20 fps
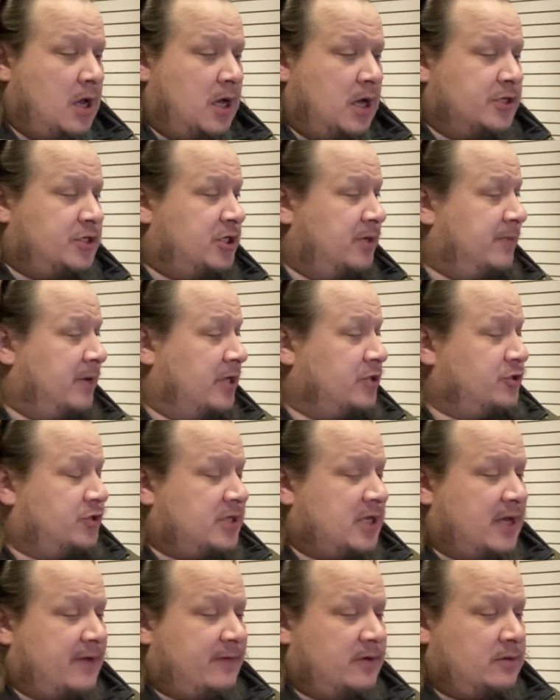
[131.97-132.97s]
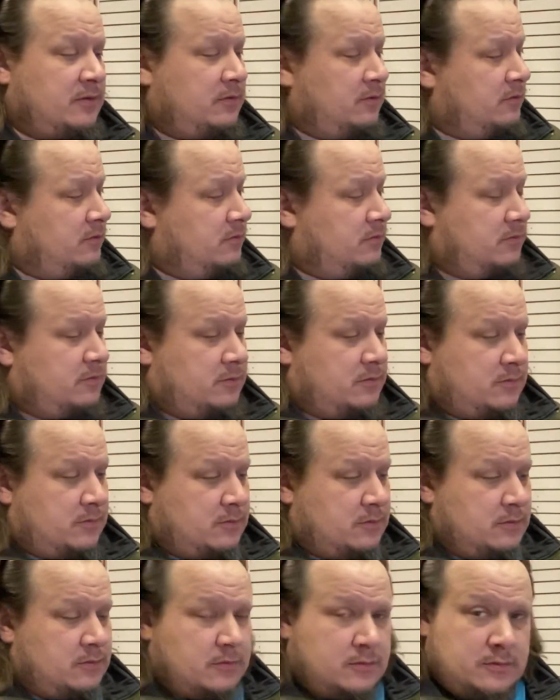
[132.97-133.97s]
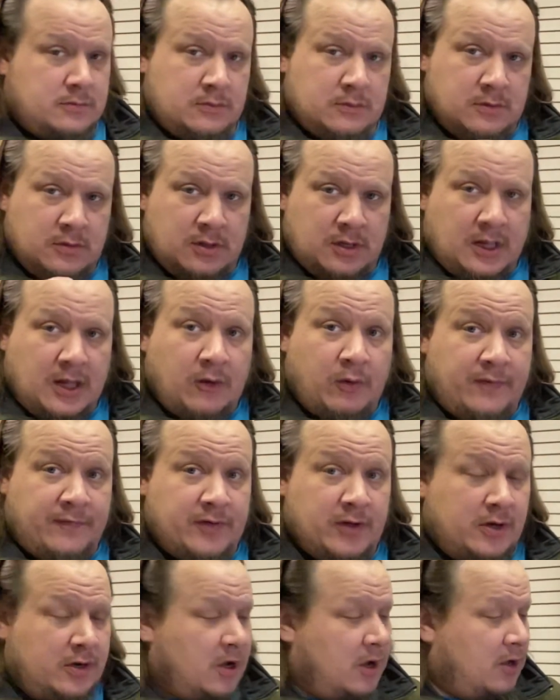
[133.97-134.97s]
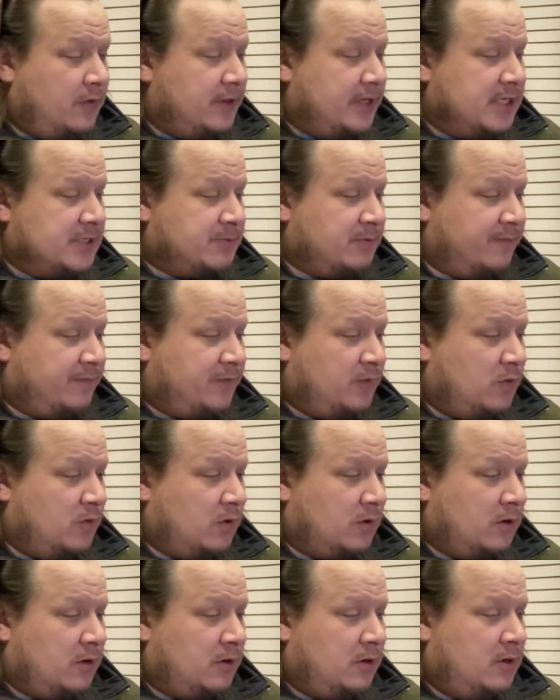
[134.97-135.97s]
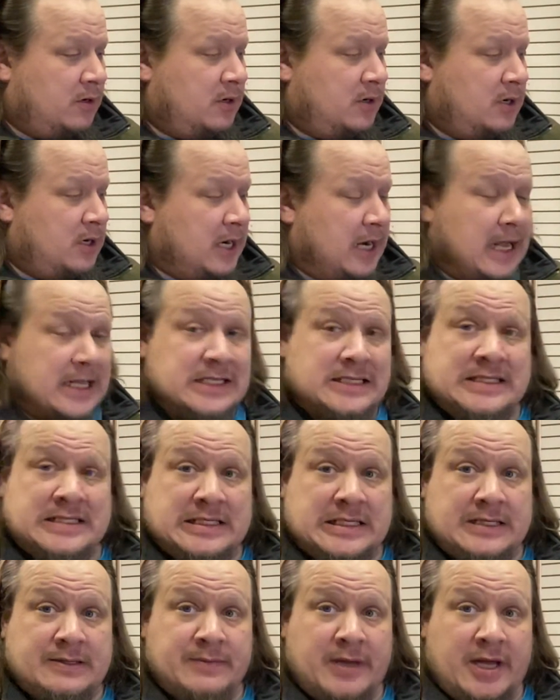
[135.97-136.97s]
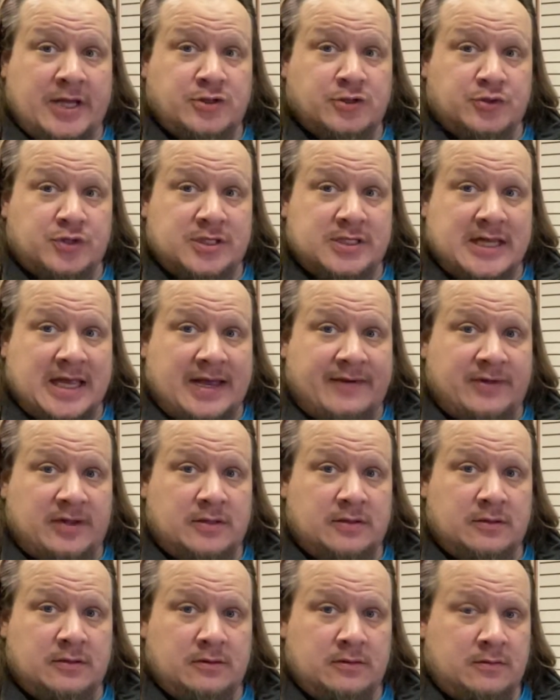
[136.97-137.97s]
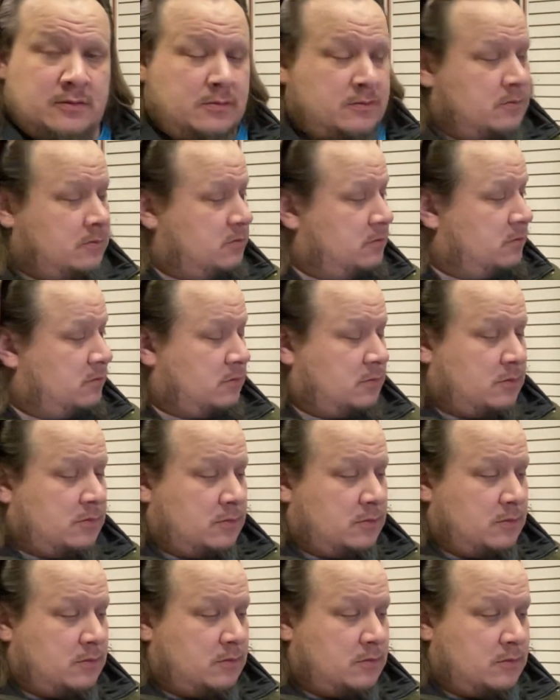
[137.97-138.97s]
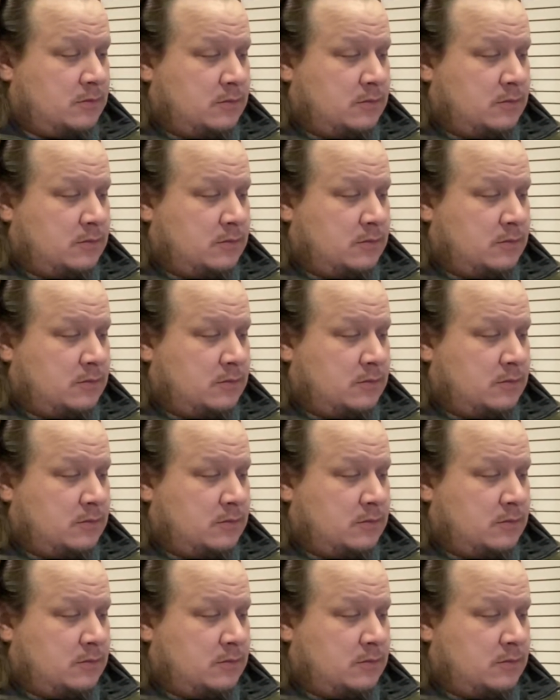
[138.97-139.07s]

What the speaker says: G major 7. Now we've done all these before. And C major 7, and